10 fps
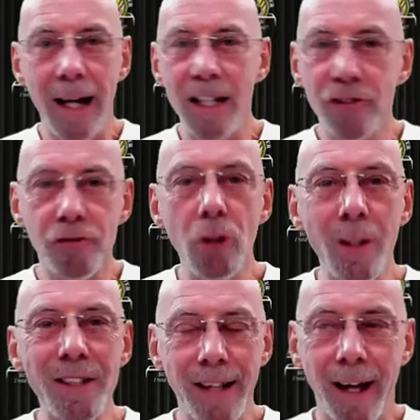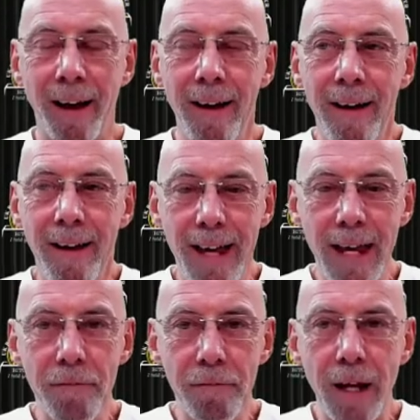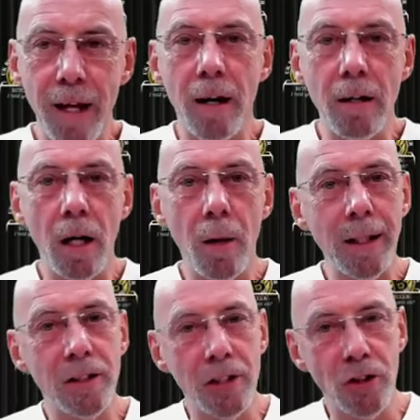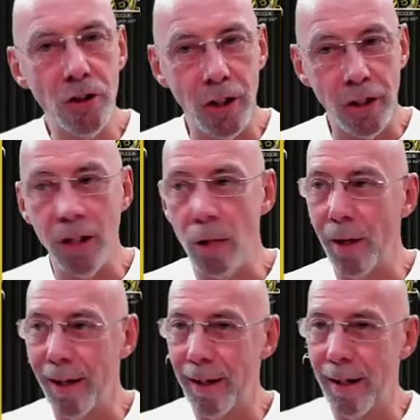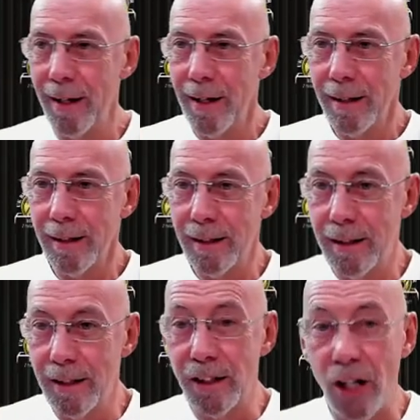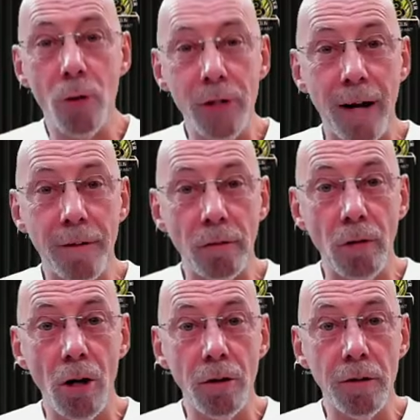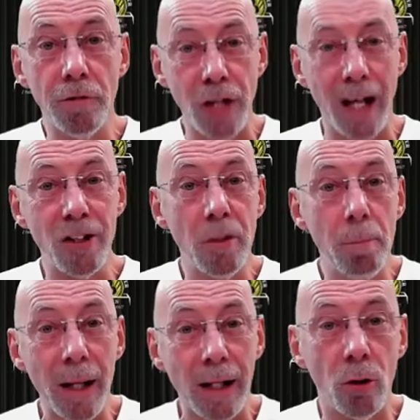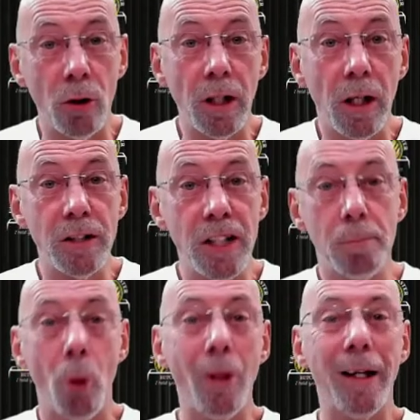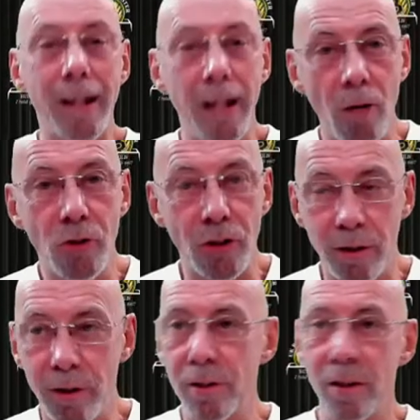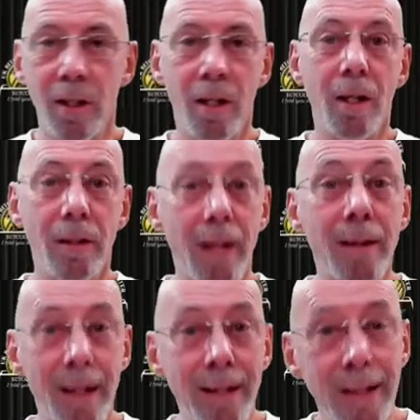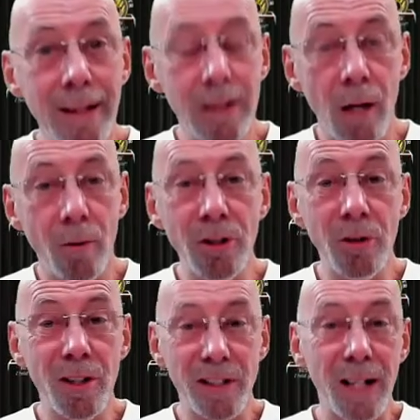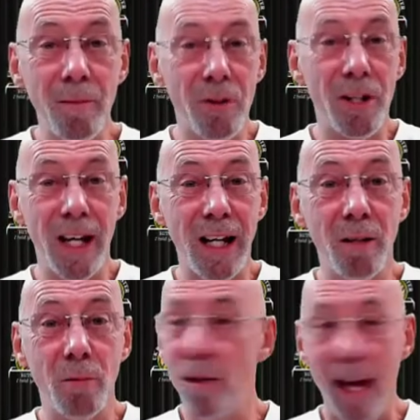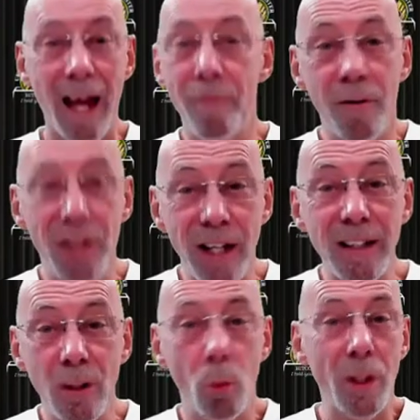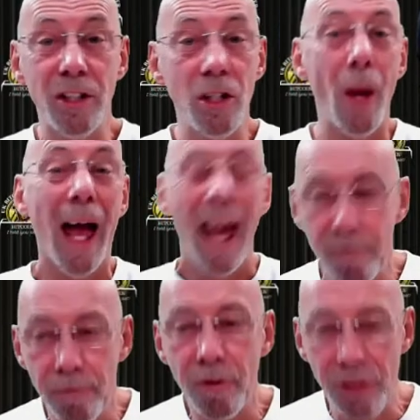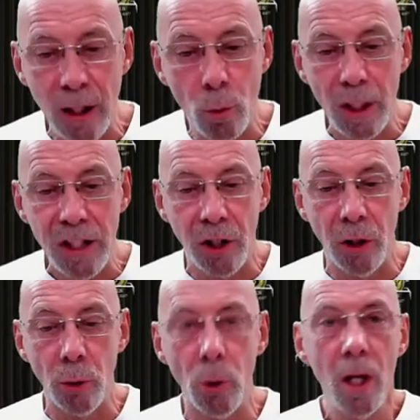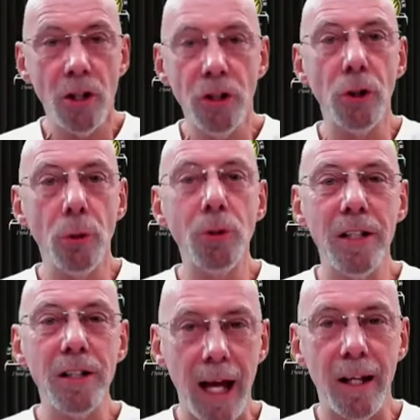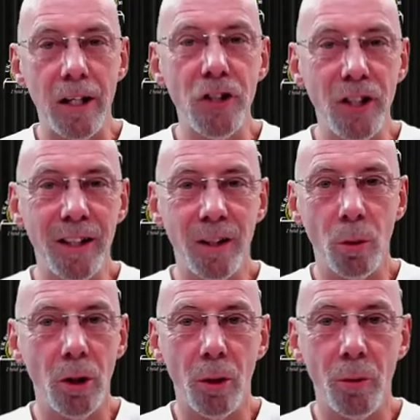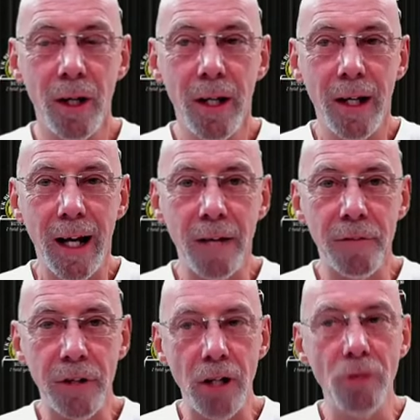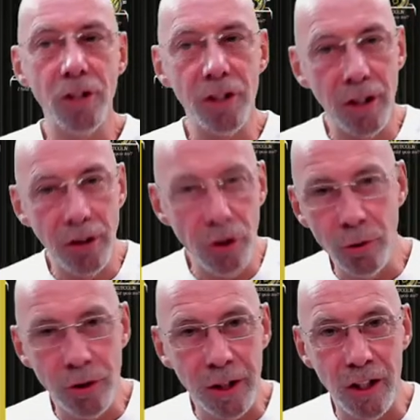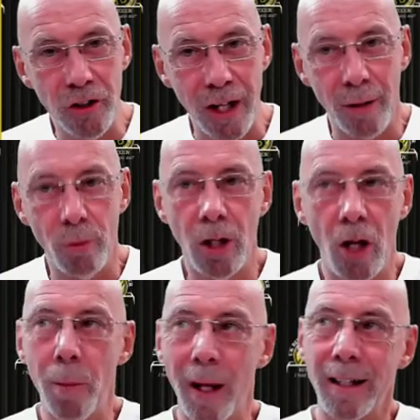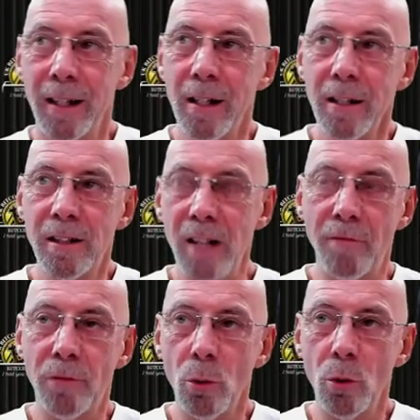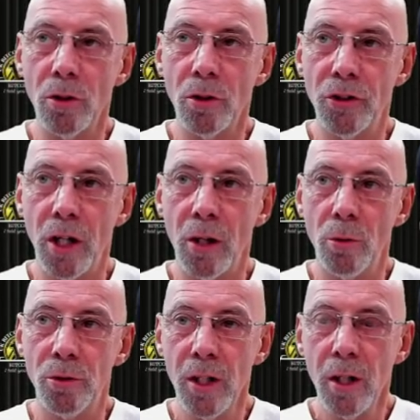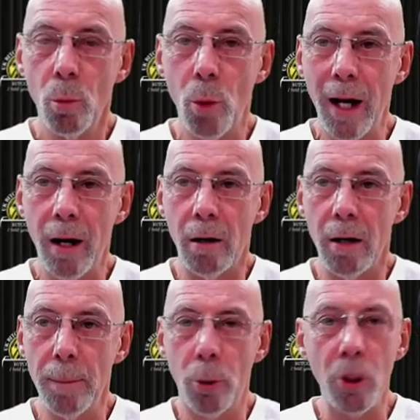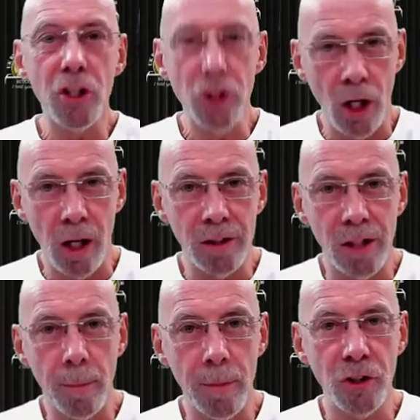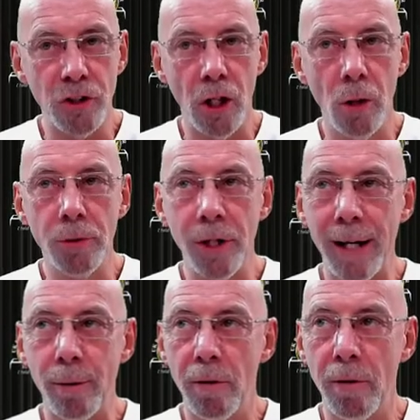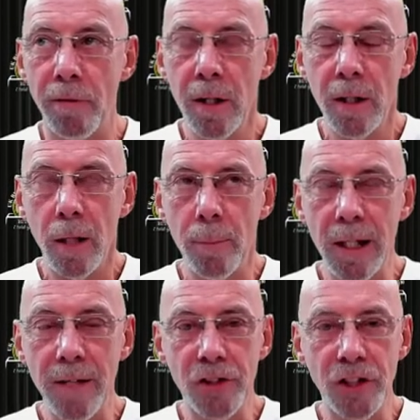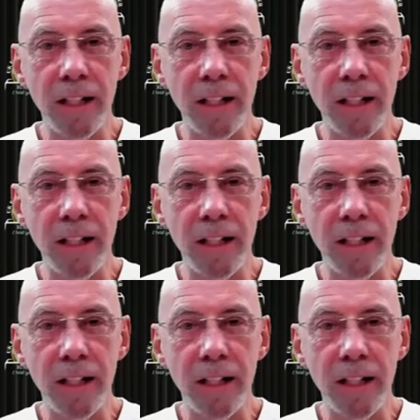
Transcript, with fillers: And it's true, isn't it? If they are going to, you know, go down the road of challenging Bitcoin because it's boiling the oceans, then they need to go and do the same thing with everything that we do. Everything we do uses energy in the world. And for those that are new to this channel, go back several shows where I put a chart up that showed that out of, I believe,